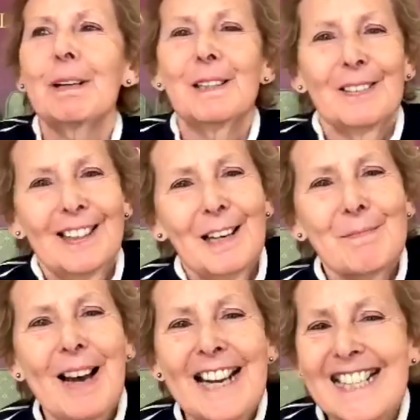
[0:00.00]
It's been a
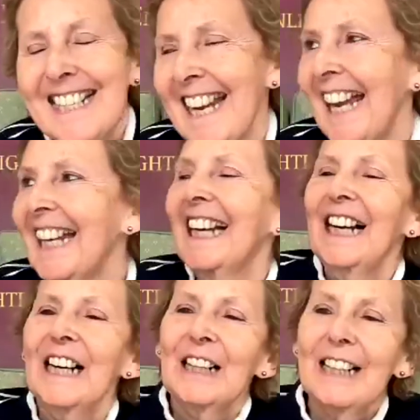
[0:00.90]
pain today.
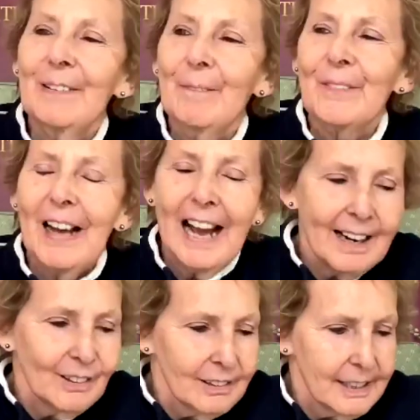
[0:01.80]

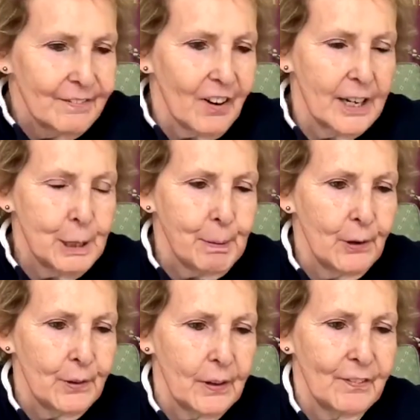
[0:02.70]
Harold invited
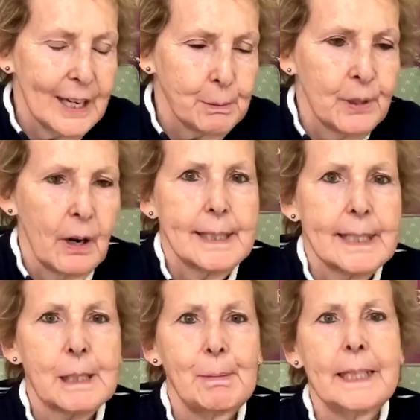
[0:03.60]
both Fatima and I
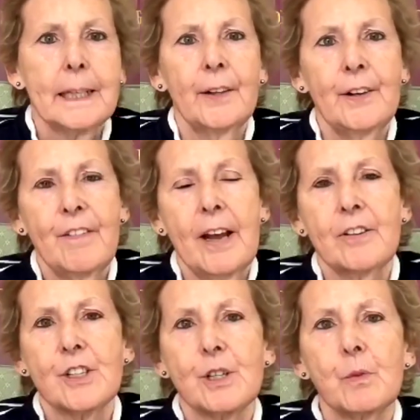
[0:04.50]
to speak at an
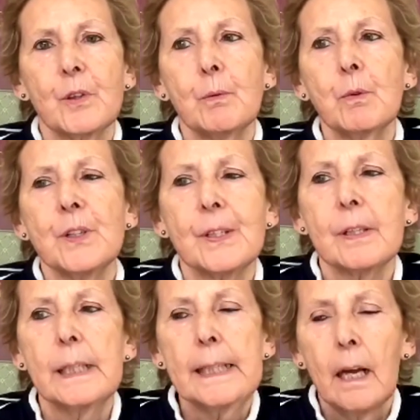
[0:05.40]
event that was
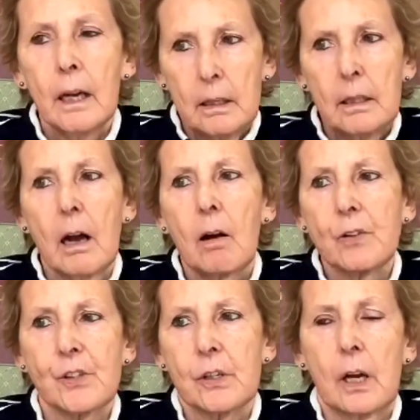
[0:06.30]
the
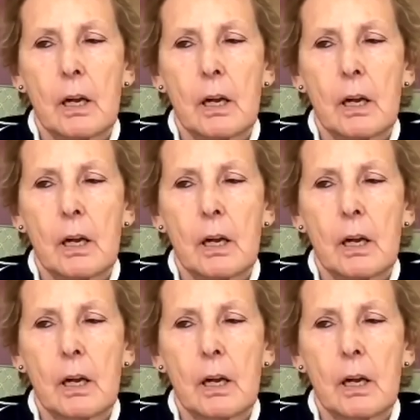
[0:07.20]
last